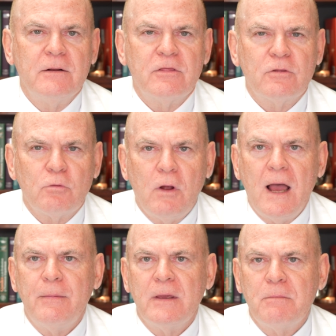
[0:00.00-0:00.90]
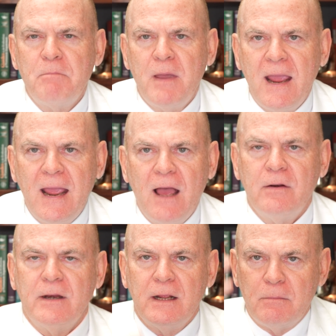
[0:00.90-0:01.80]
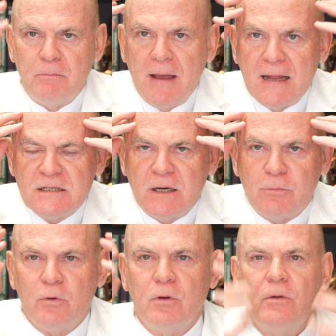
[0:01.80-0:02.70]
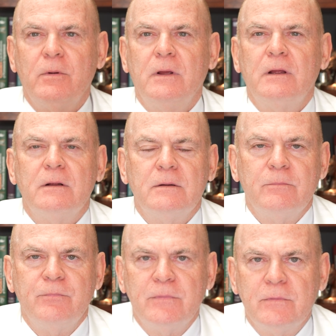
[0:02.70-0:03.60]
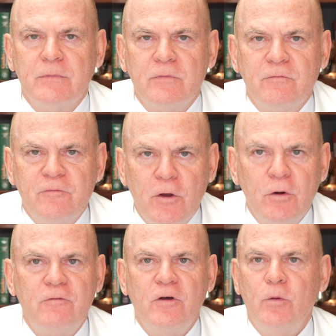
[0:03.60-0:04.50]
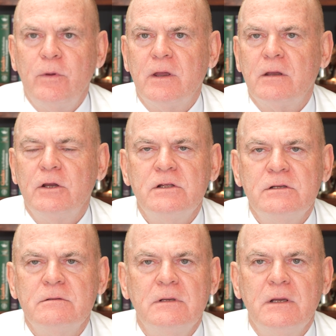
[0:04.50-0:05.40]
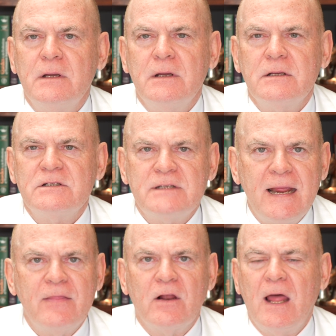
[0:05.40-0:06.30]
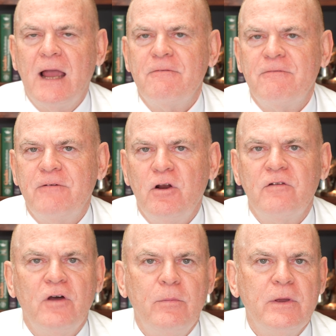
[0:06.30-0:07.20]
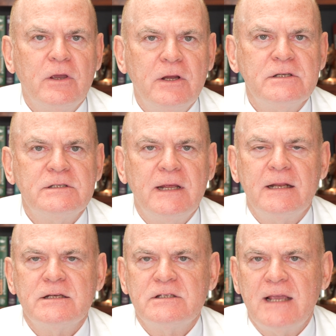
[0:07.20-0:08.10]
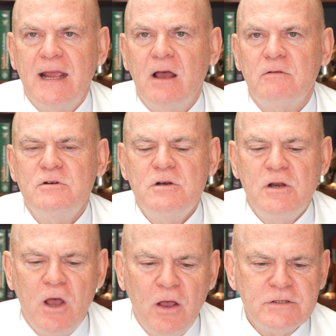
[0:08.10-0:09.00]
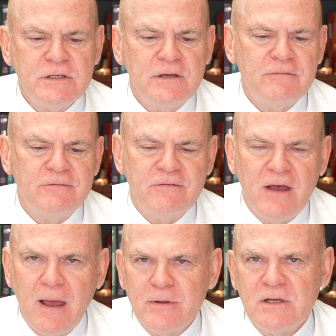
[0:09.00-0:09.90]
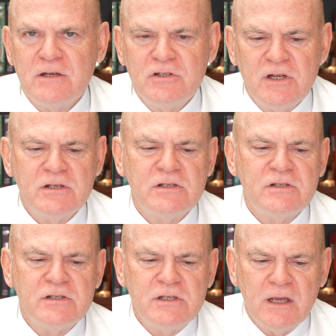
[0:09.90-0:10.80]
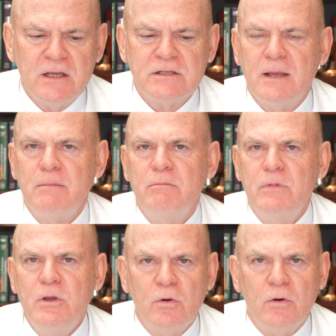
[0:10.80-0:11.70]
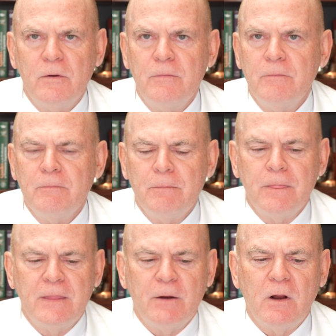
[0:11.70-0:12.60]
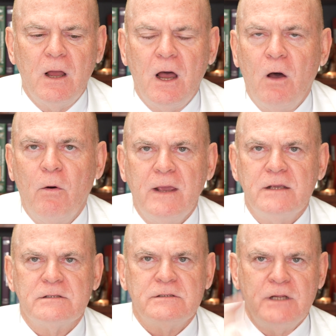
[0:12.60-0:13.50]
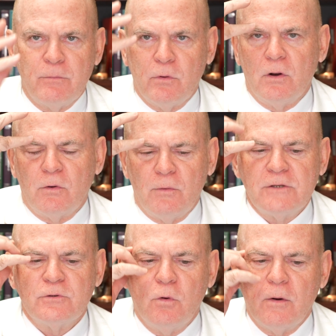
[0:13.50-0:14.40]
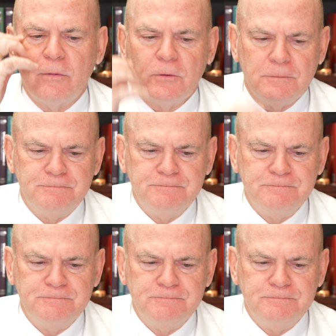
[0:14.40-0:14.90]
throbbing, pounding, bitemporal, photophobia, couldn't stand the light, phonophobia, couldn't stand the sound, nausea, vomiting, just sick as a mule. They're always temporal or retroorbital.